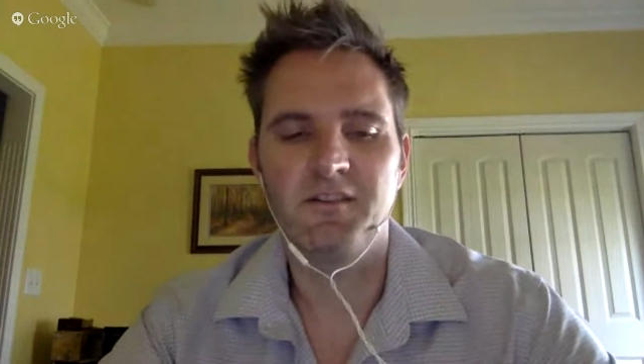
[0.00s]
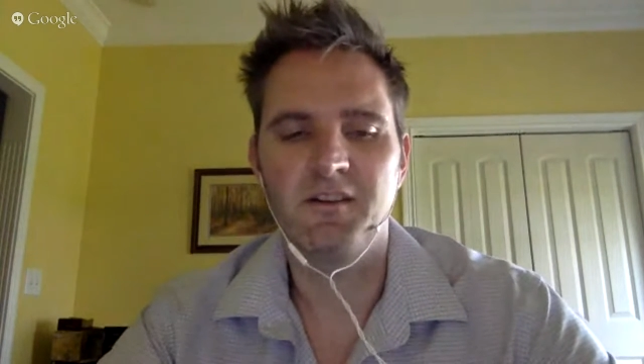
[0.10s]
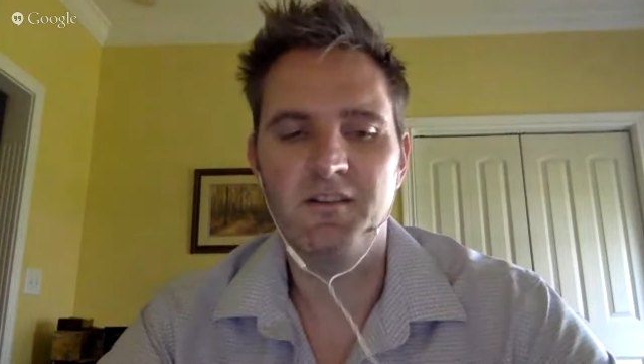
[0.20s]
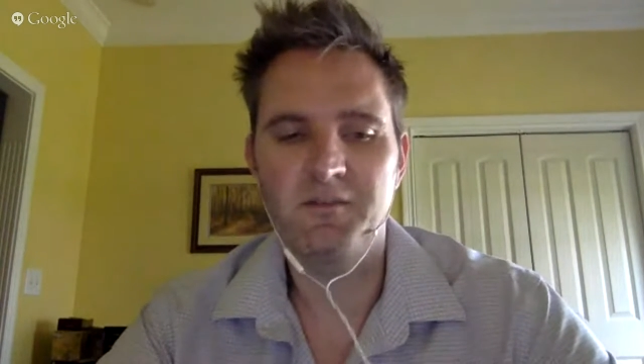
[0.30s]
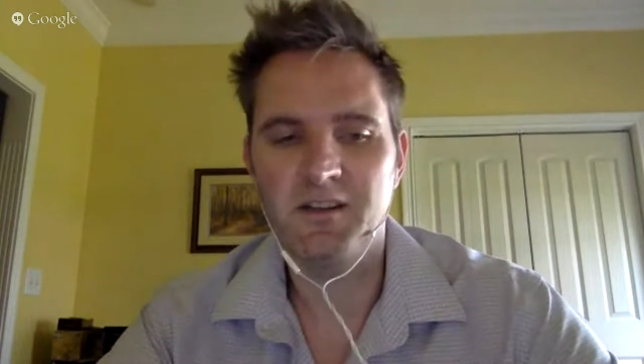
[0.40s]
all
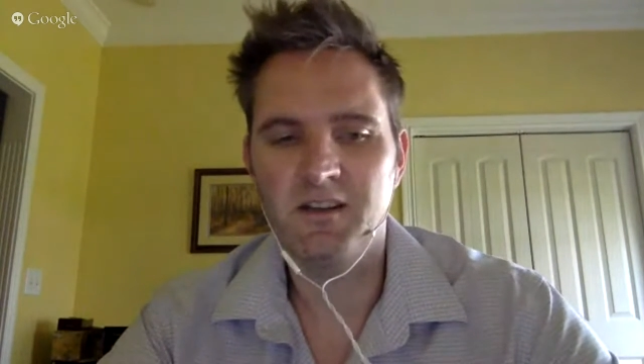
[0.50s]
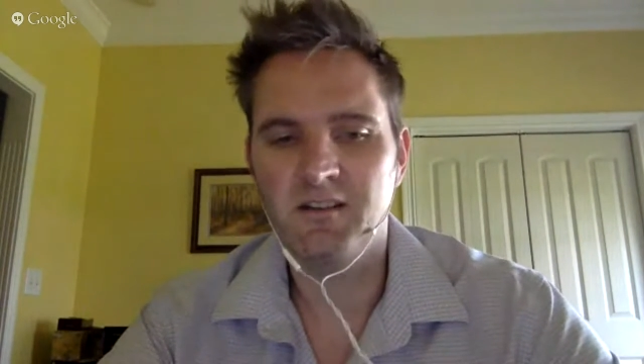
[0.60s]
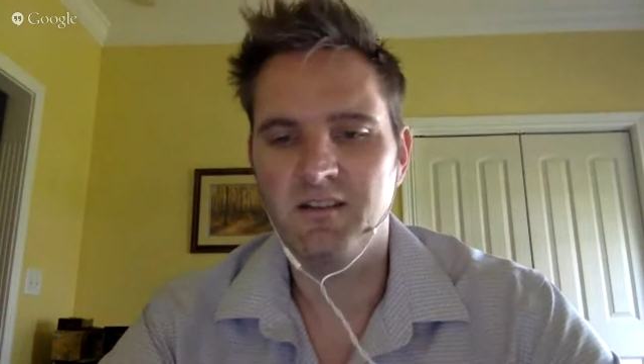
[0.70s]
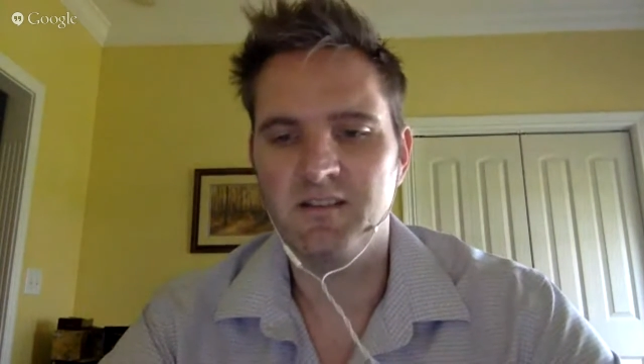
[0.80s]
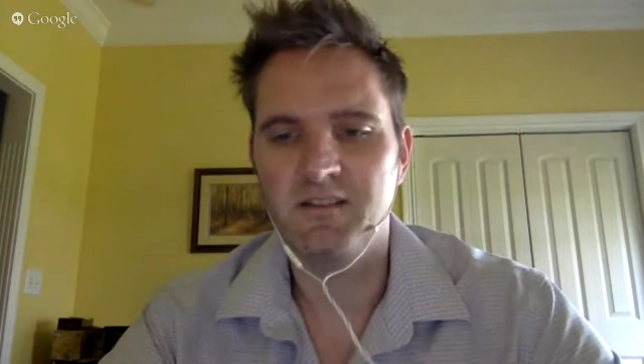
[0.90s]
the way down
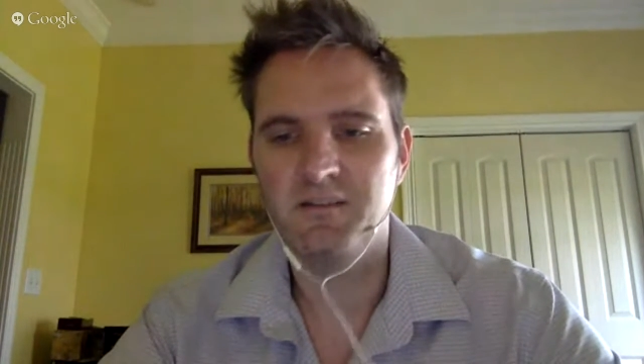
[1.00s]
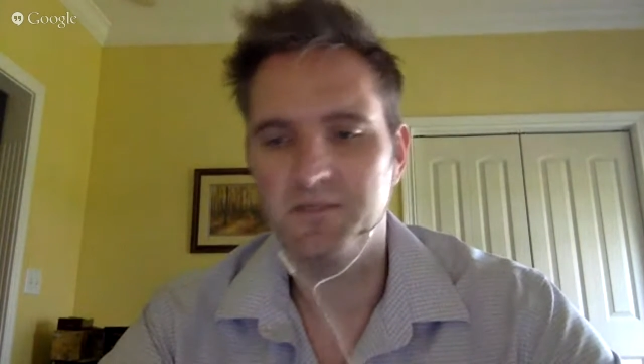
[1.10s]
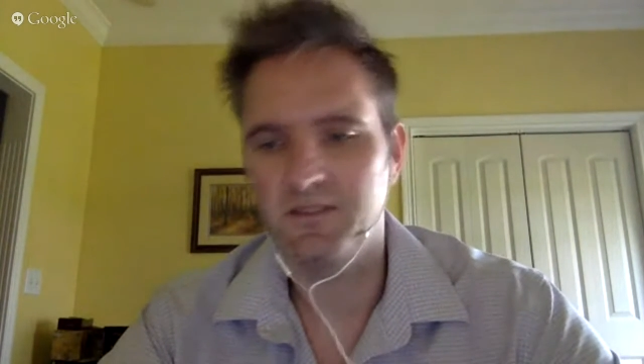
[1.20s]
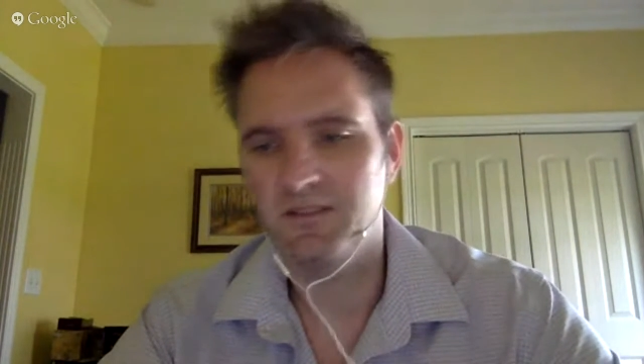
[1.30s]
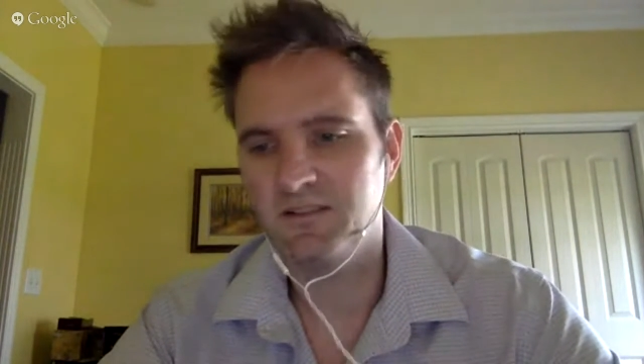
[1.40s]
to the
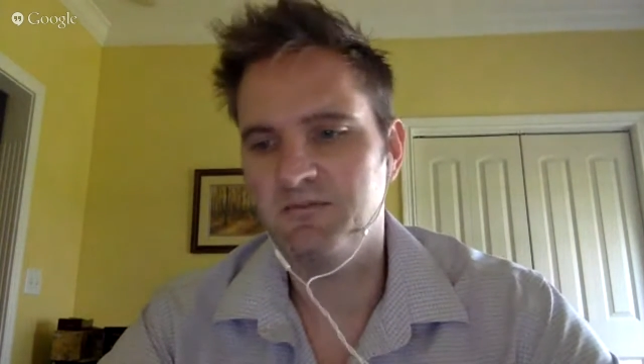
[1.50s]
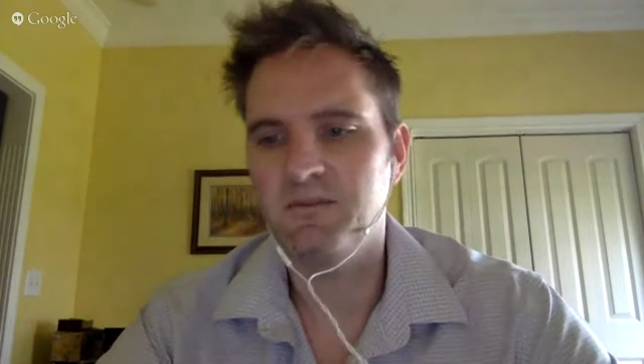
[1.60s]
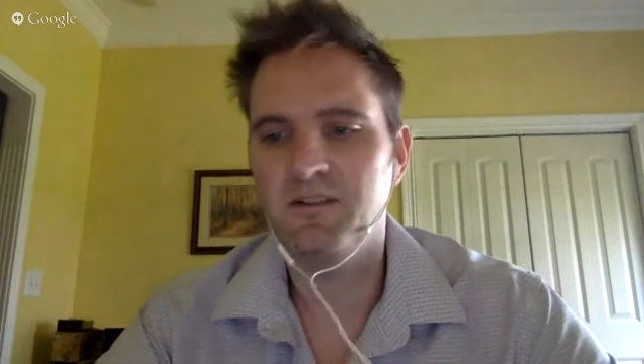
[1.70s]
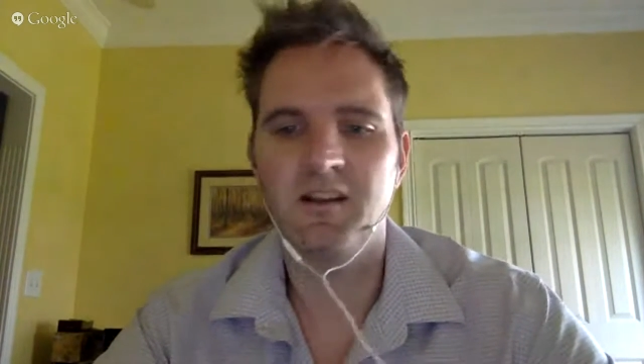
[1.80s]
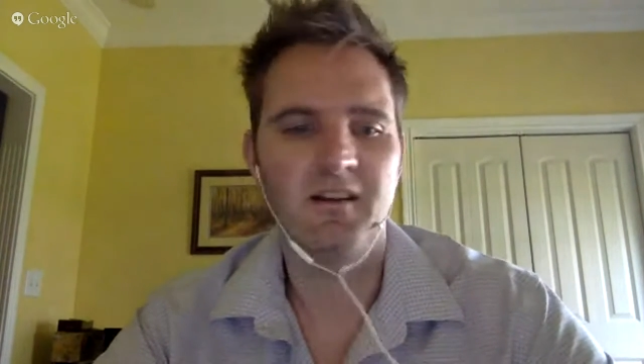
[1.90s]
subsystem
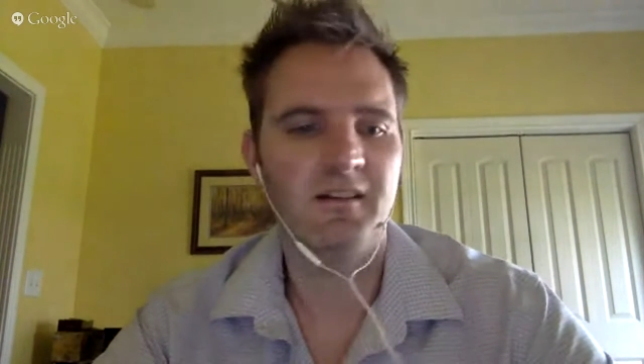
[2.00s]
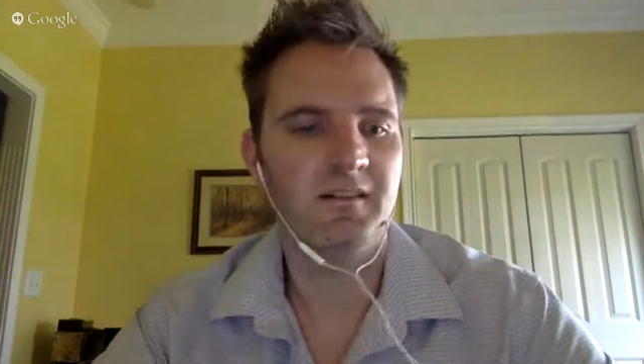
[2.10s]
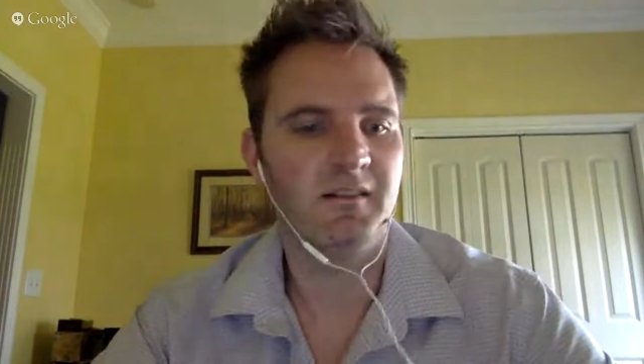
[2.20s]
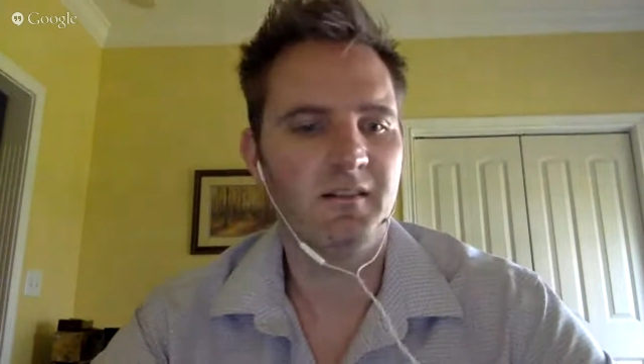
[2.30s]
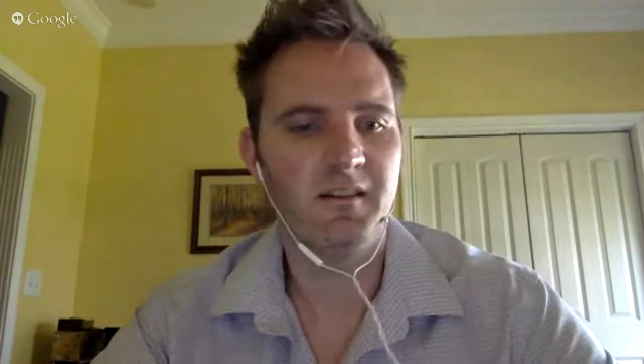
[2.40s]
and
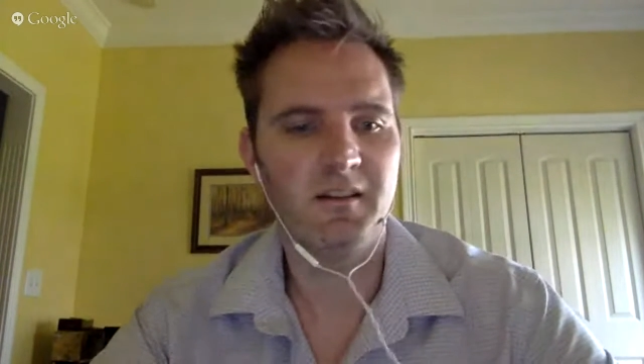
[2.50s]
how